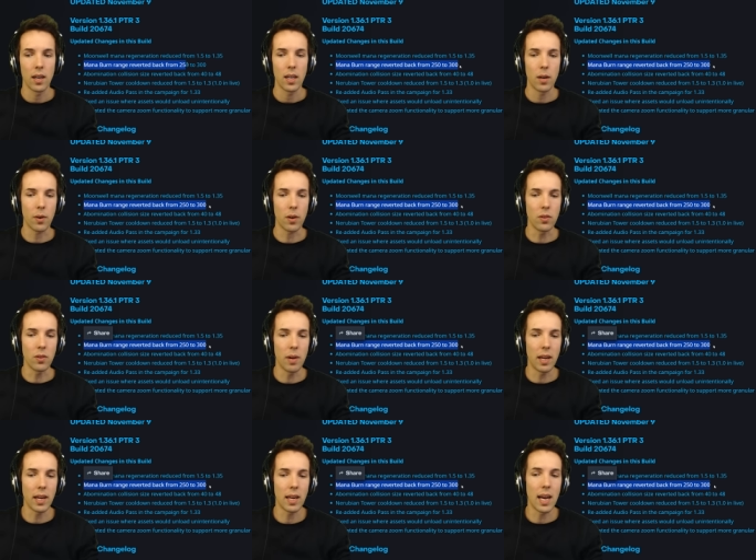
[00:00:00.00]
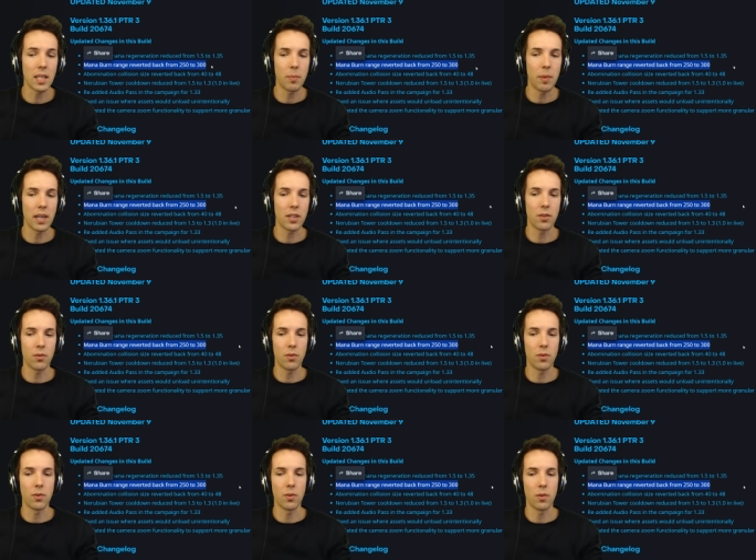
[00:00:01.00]
They were contemplating last patch
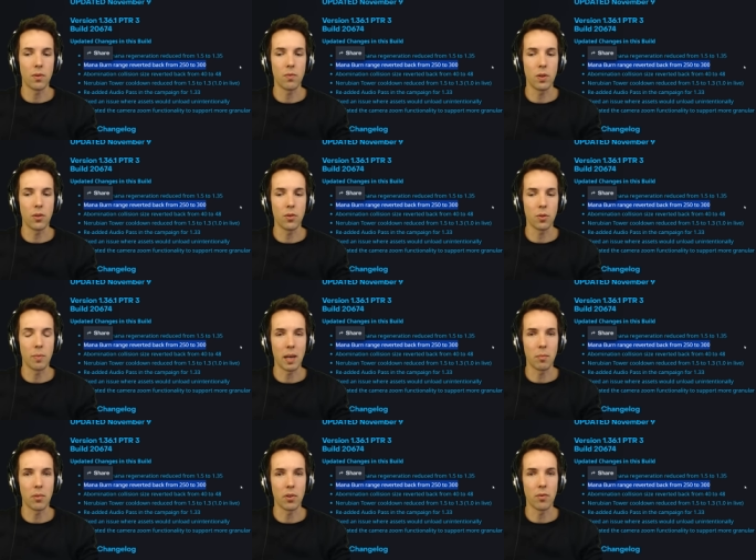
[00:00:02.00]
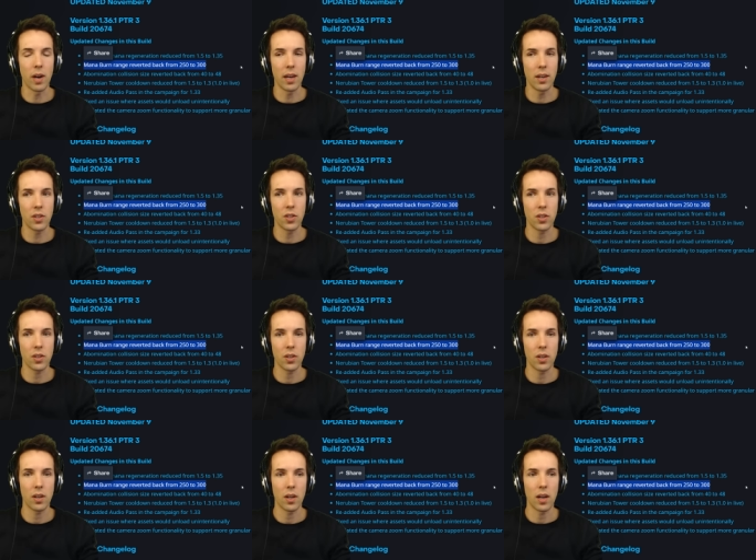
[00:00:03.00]
to reduce mana burn range.
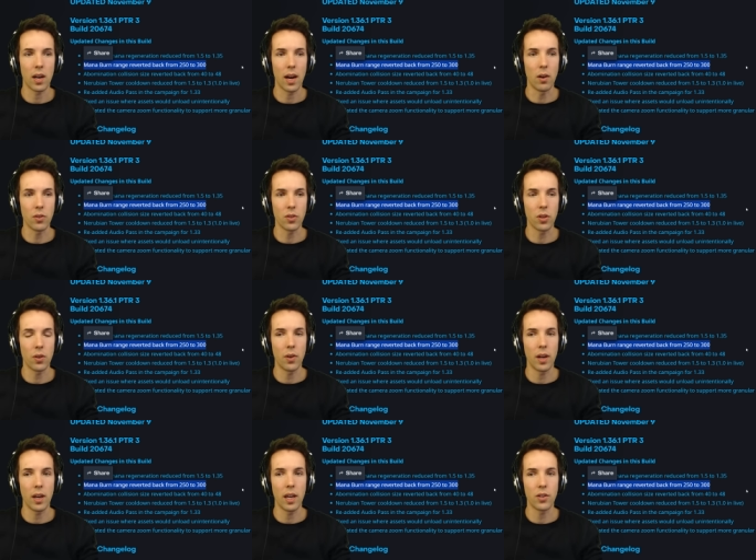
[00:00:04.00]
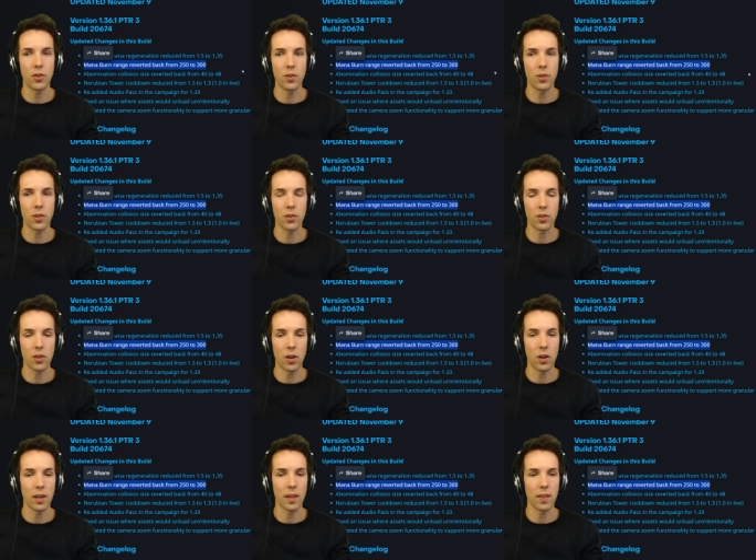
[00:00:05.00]
I also issued
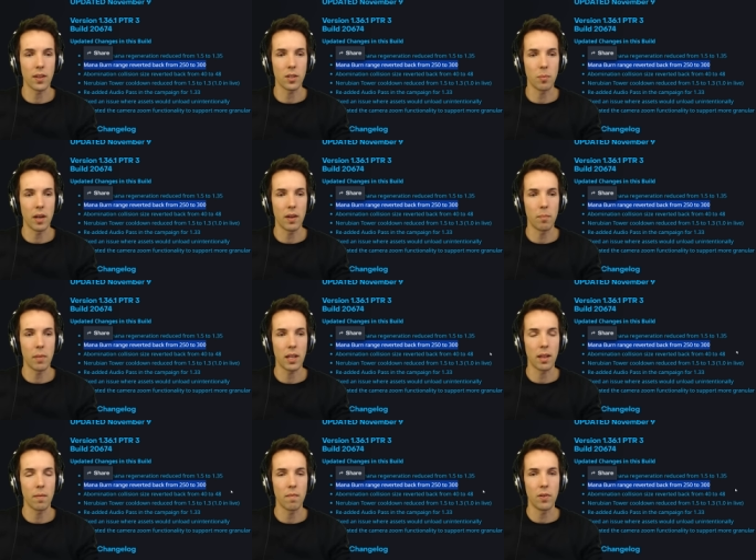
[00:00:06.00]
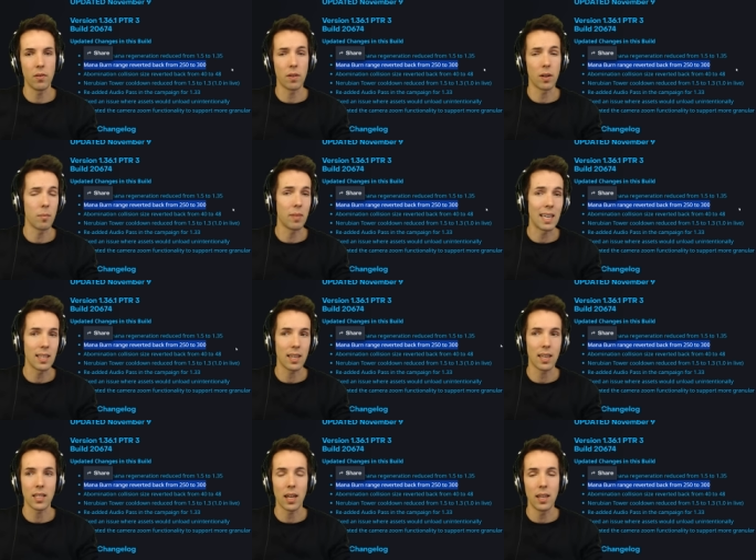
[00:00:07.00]
concern that this may make them feel very bad
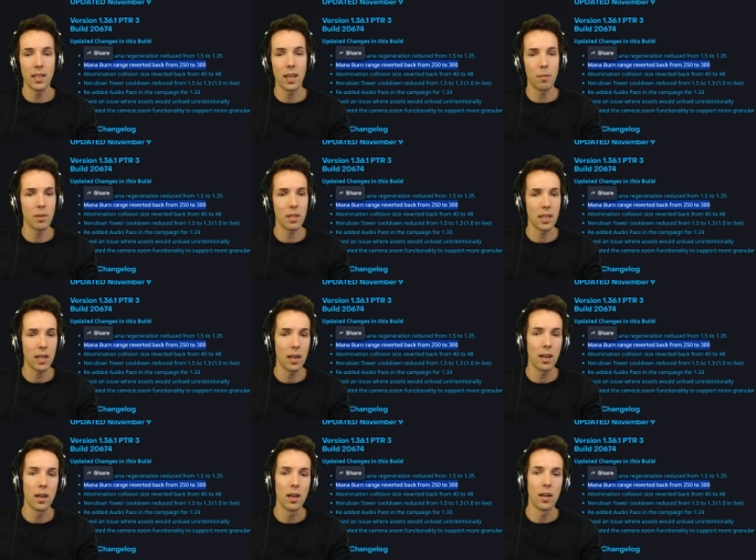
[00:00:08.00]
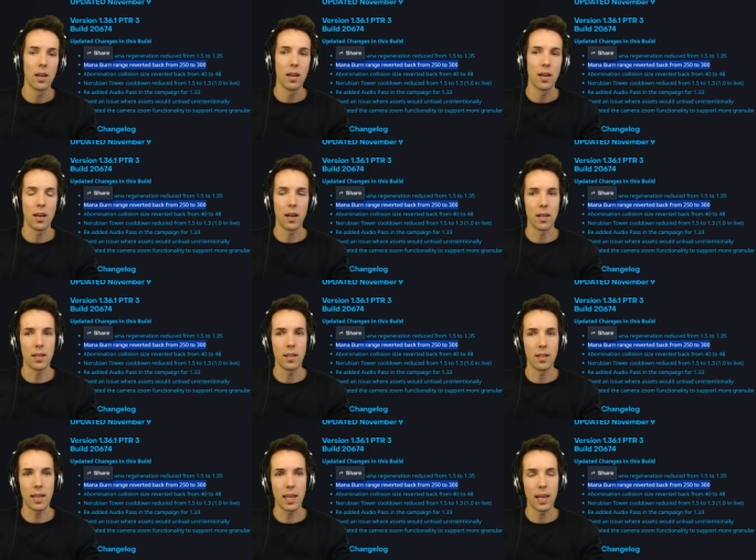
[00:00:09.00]
against undead in particular. Uh,
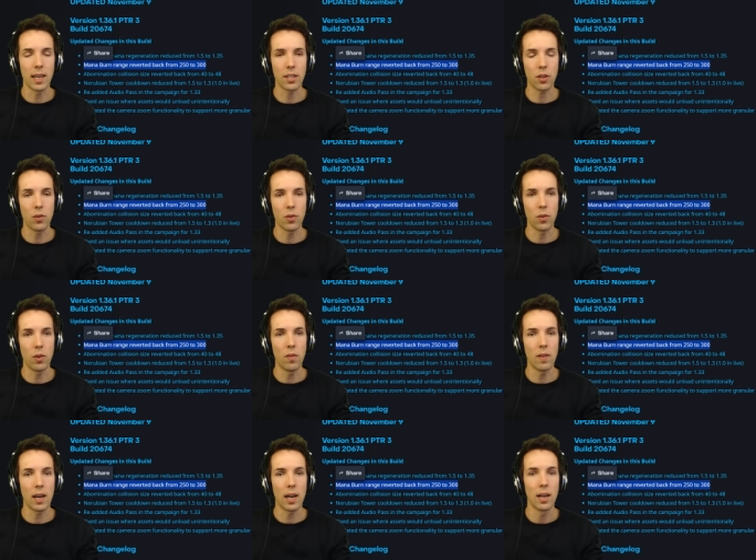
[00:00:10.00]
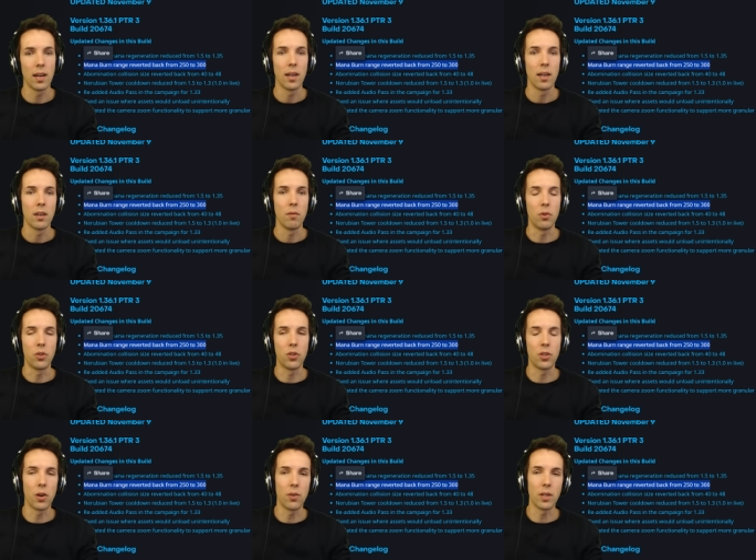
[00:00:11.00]
DK Lich Coil Nova would
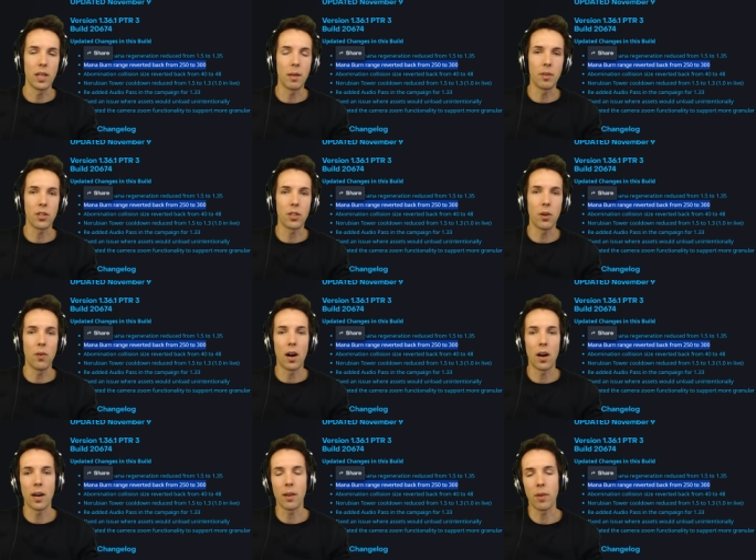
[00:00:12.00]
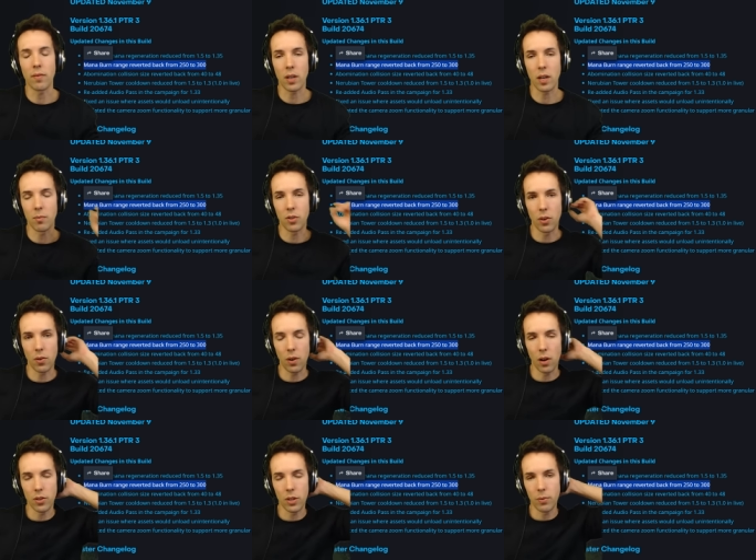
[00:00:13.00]
zone the demon so hard, he would have to come so
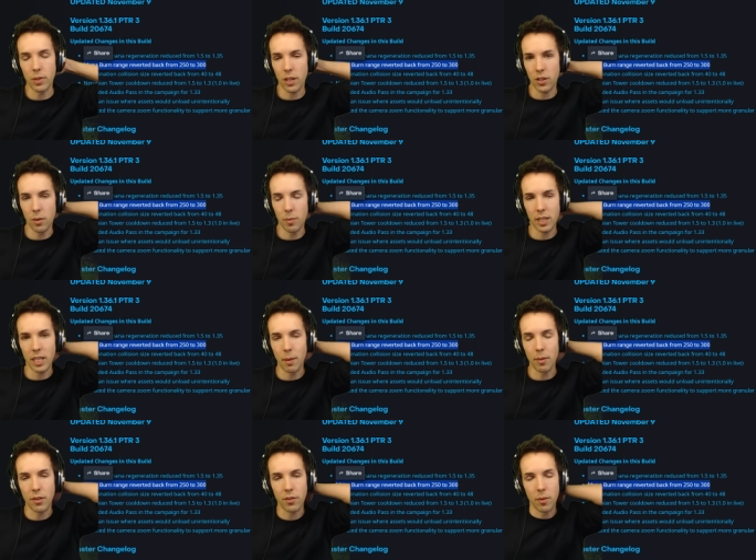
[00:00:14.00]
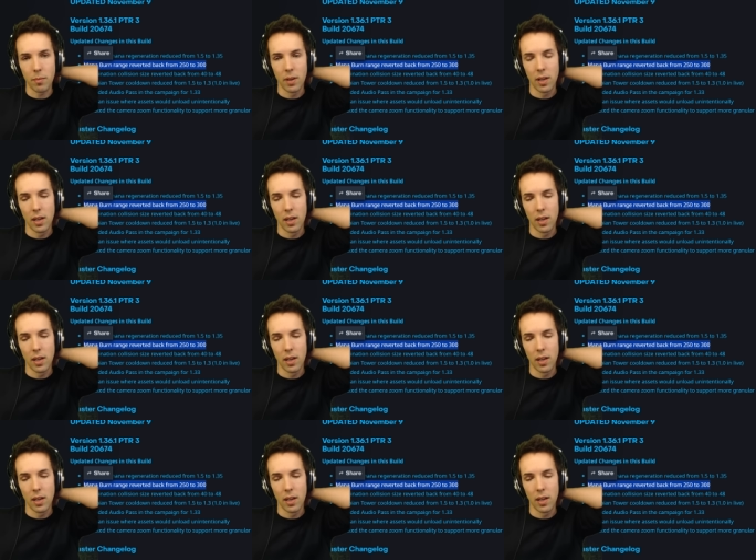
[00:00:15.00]
close, he would take so much damage from